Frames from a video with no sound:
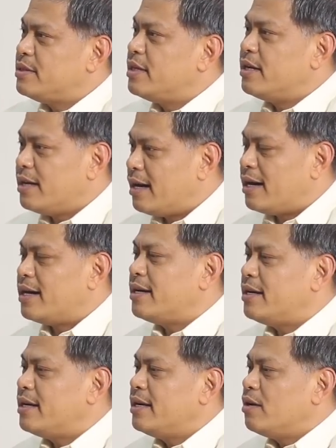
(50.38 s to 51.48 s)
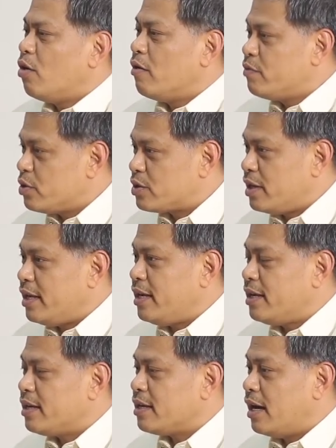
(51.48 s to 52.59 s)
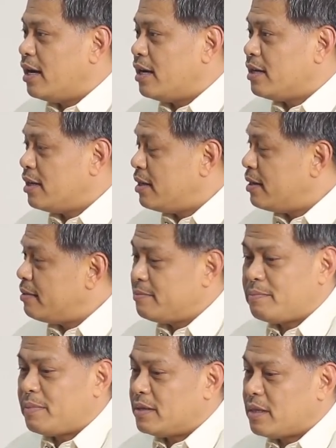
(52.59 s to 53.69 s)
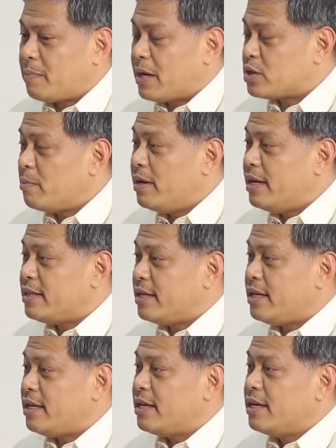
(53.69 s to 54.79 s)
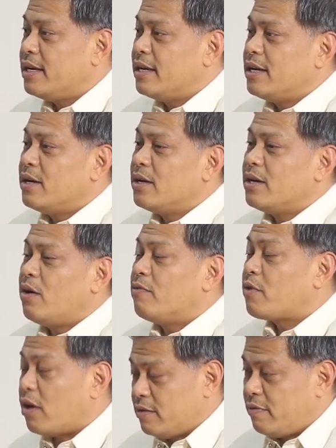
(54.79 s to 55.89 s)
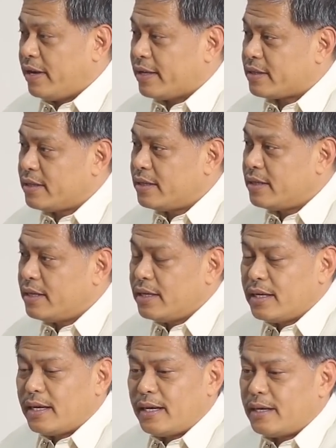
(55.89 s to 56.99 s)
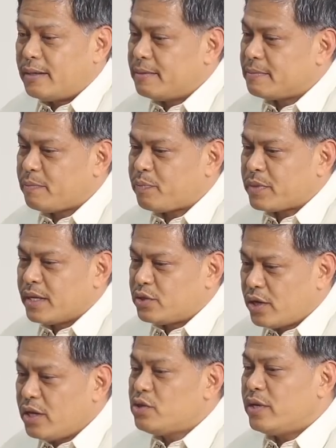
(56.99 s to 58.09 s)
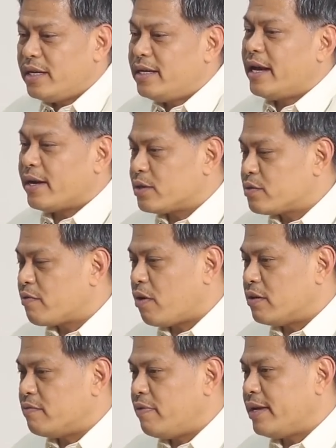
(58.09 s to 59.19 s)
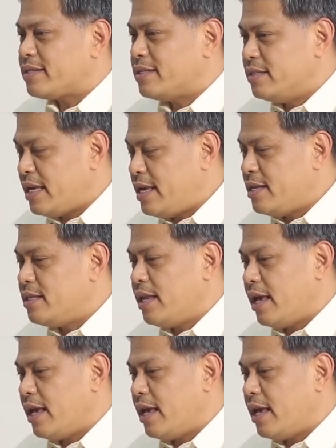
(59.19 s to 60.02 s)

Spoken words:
there are obviously the possibility of conflict. No? Children in areas of conflict need